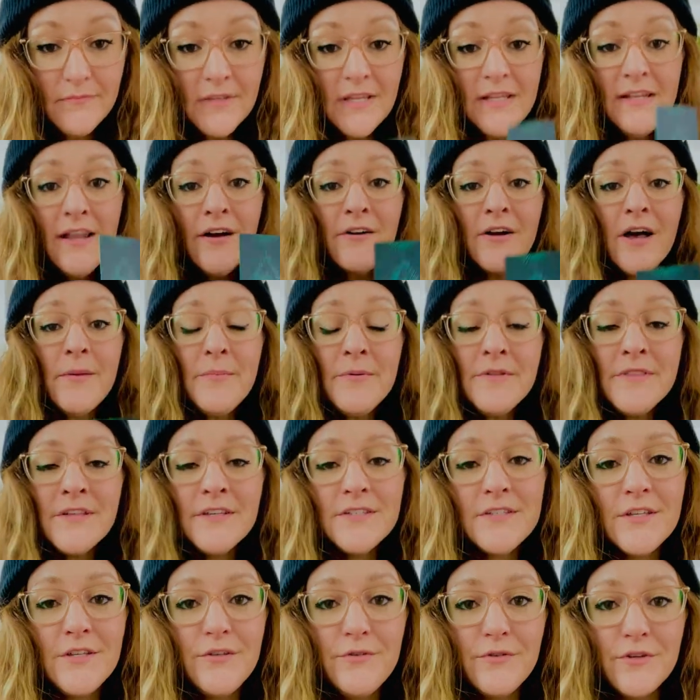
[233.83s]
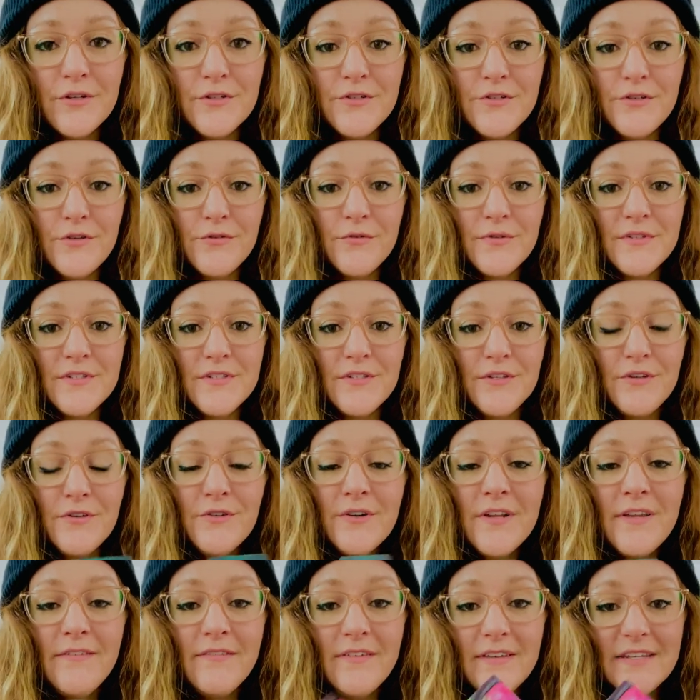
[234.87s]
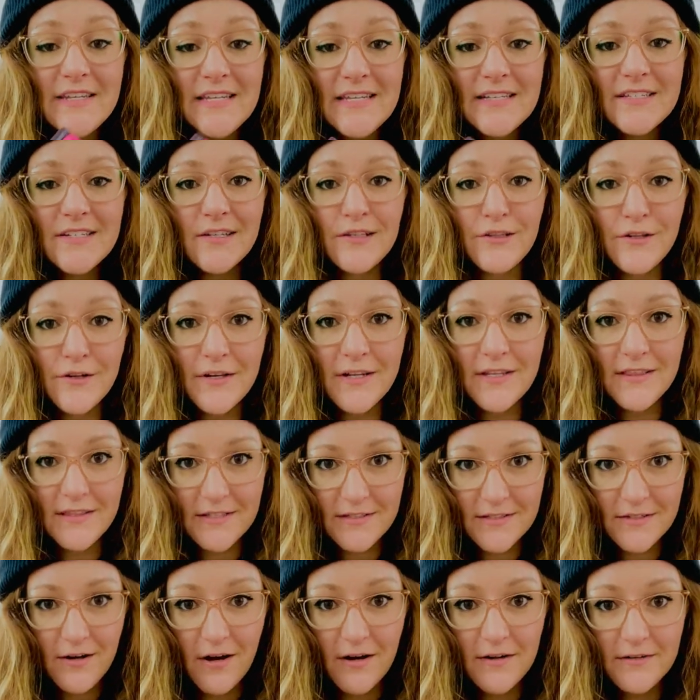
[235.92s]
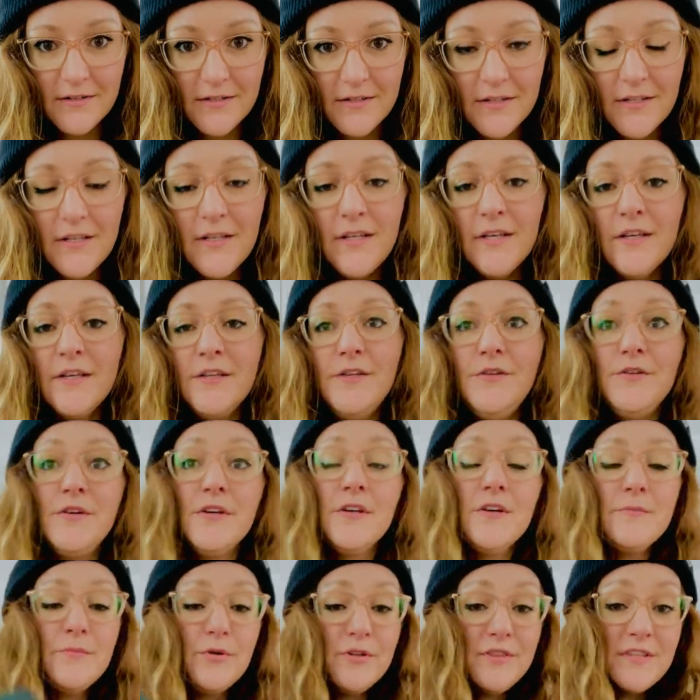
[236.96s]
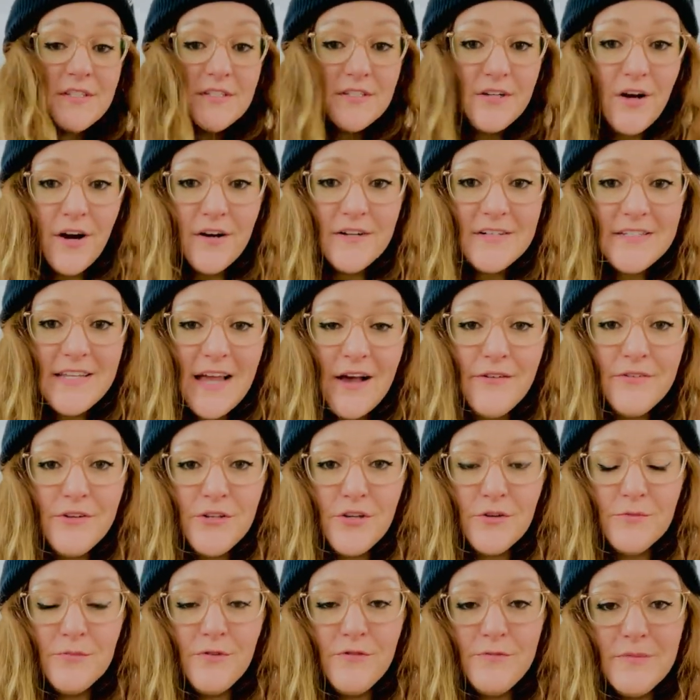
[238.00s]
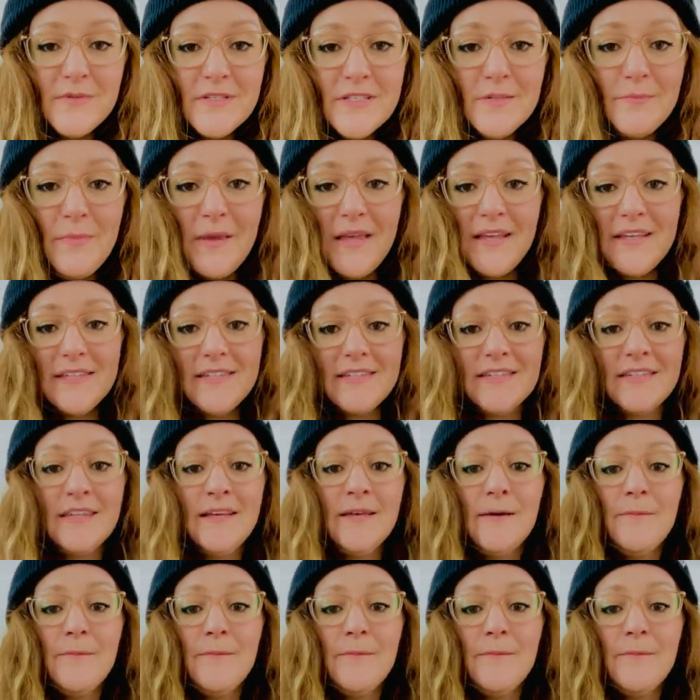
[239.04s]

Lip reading: Now, a couple of things that you can do is you don't even need to look at this card. You can put this card down in your movement space